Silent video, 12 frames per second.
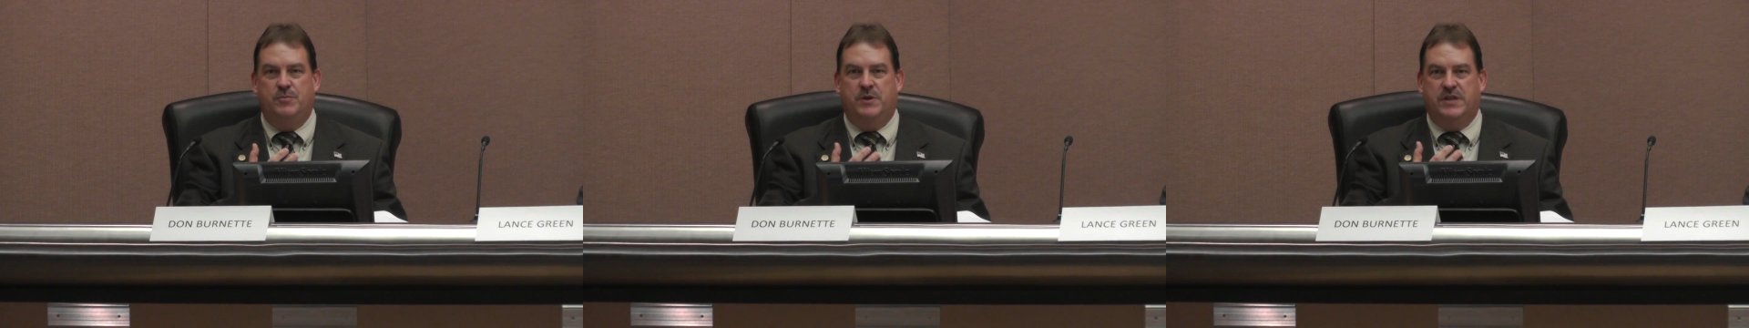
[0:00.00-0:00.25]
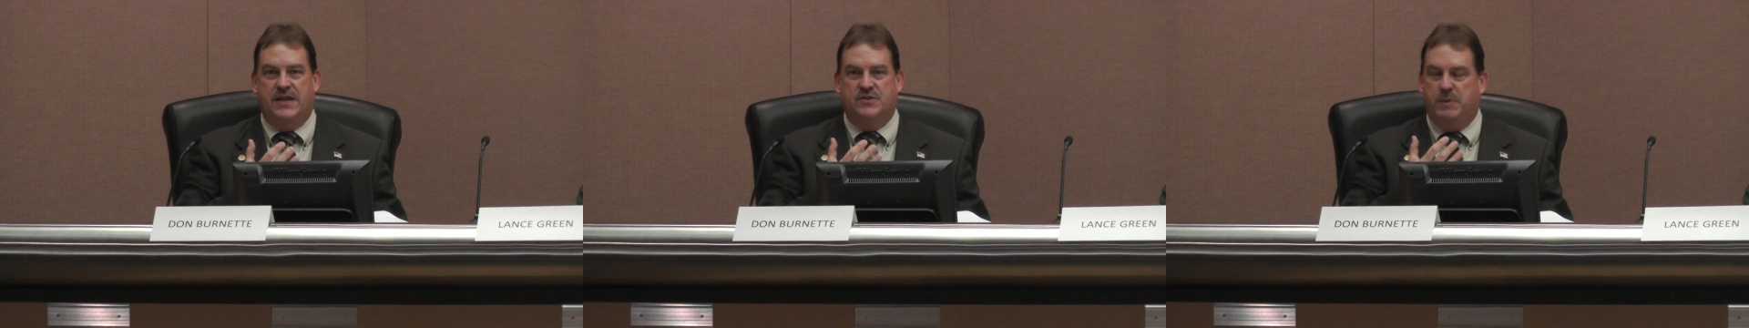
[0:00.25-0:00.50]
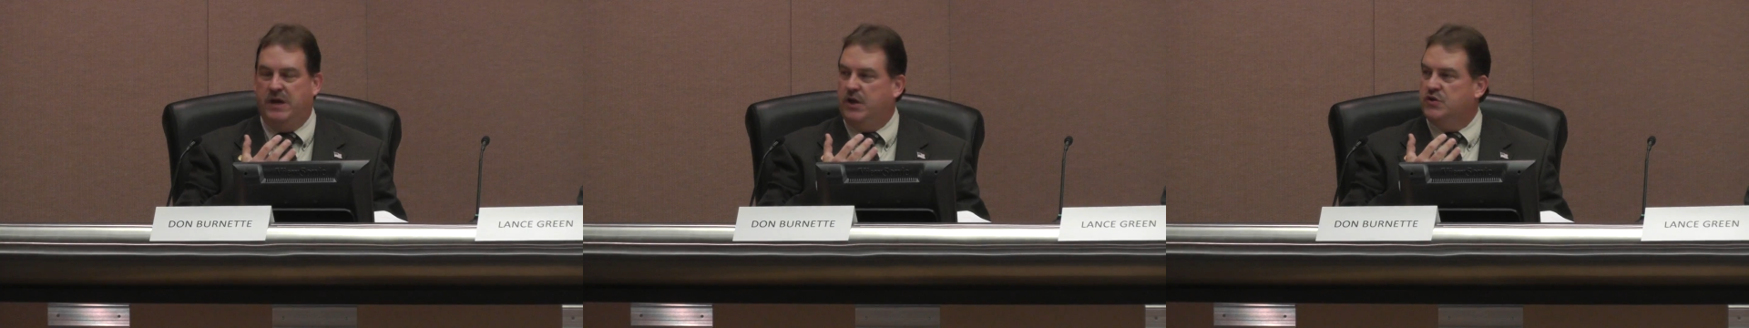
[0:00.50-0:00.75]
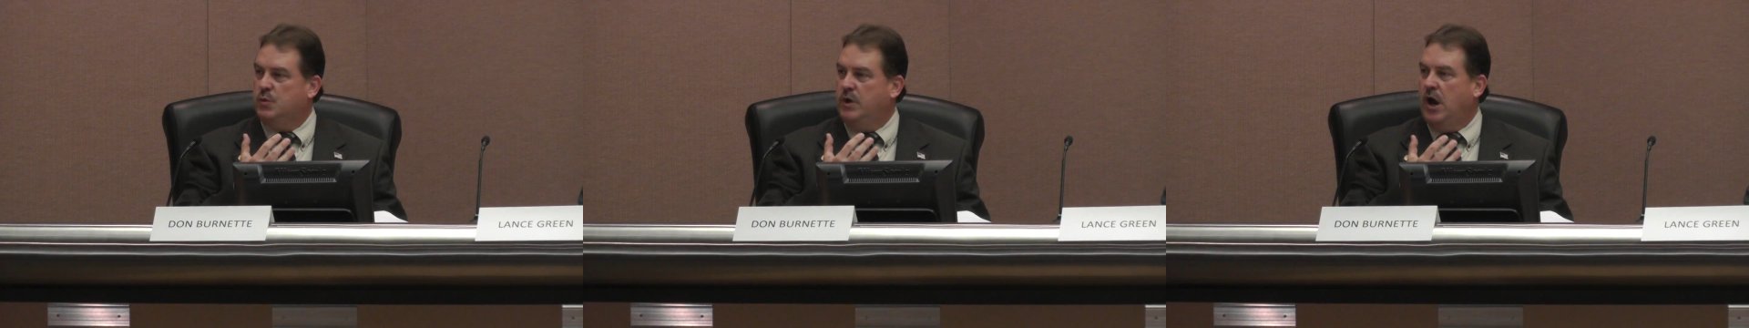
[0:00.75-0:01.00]
but that's
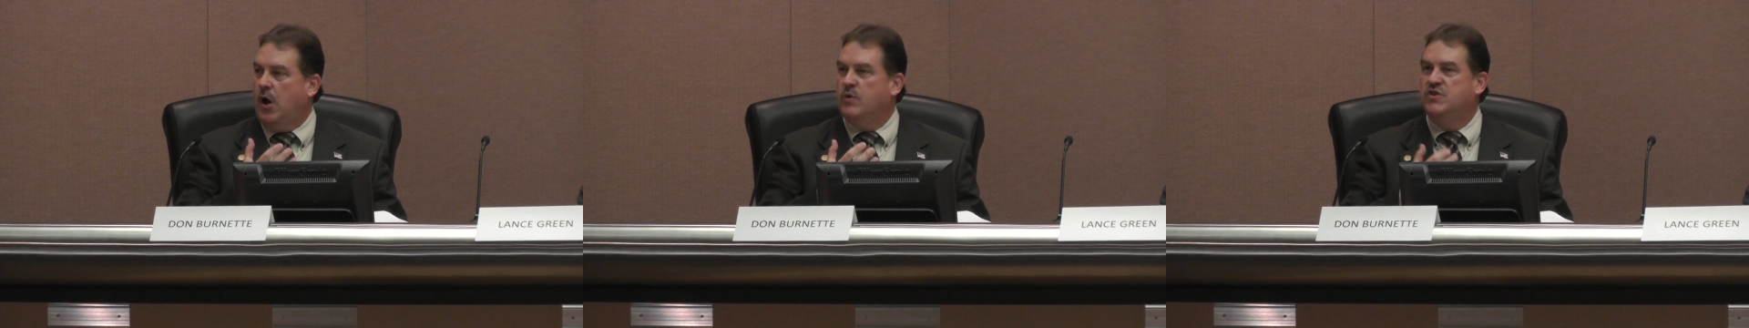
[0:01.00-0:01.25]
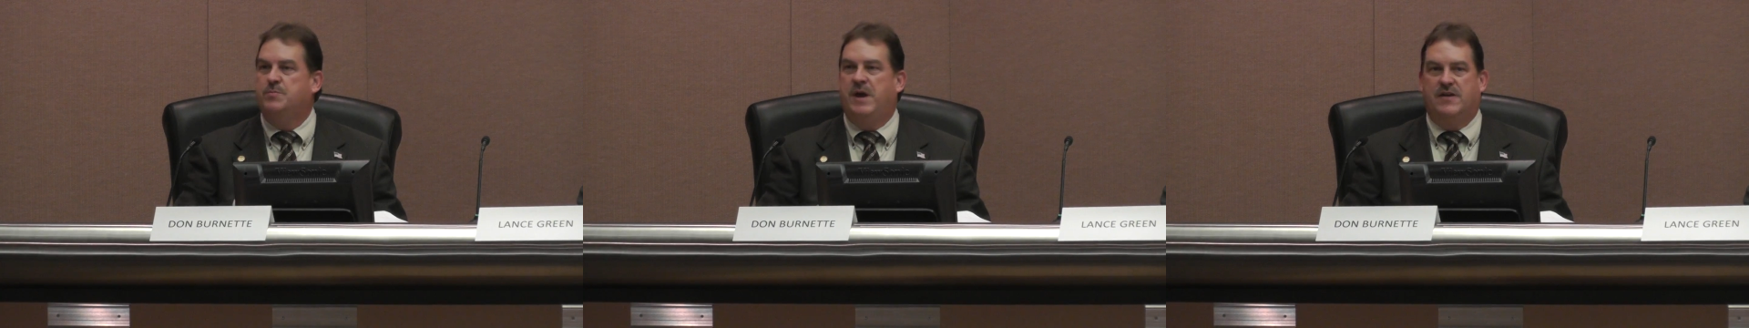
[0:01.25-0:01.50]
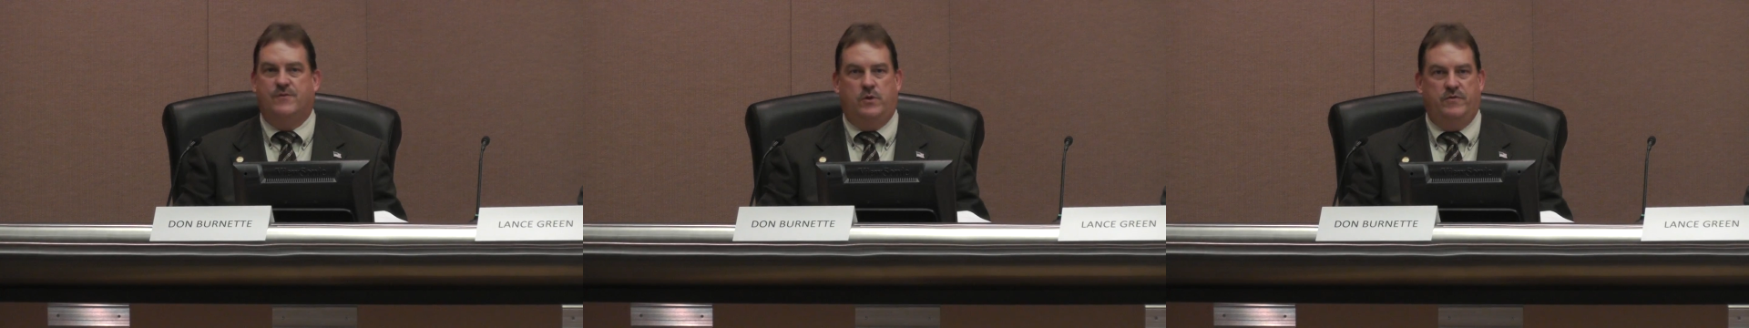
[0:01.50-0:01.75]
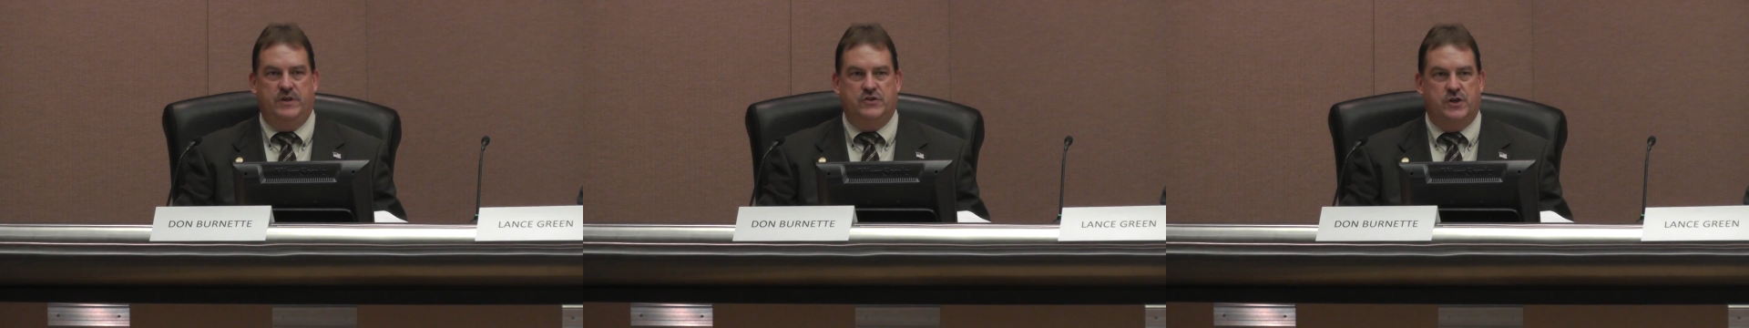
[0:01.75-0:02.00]
because we are respectful
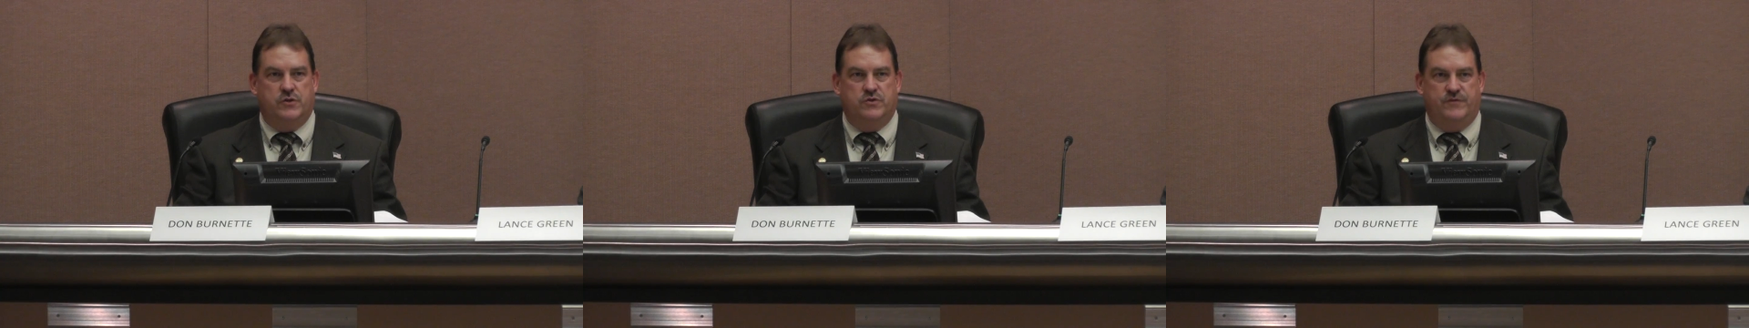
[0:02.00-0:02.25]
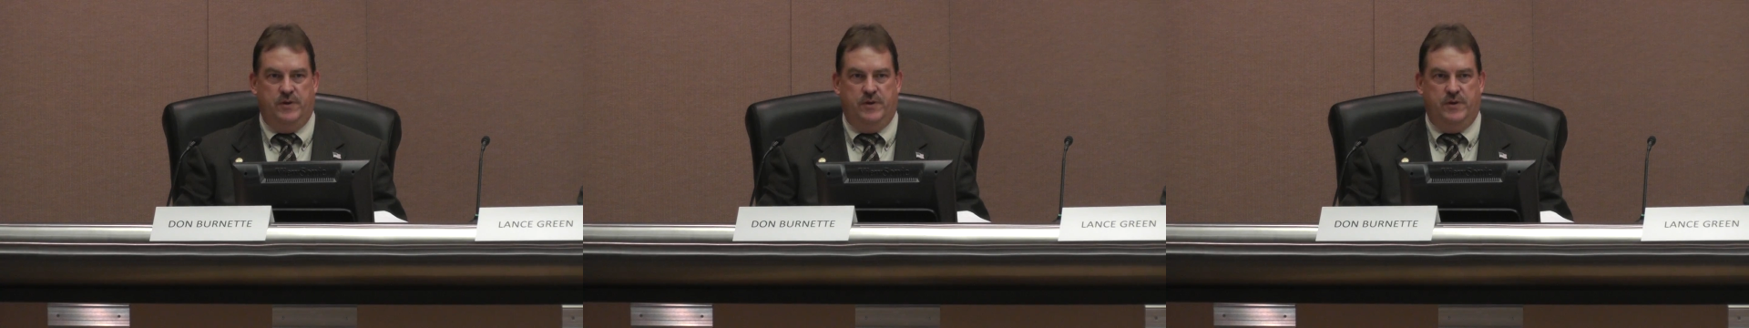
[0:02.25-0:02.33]
of each other's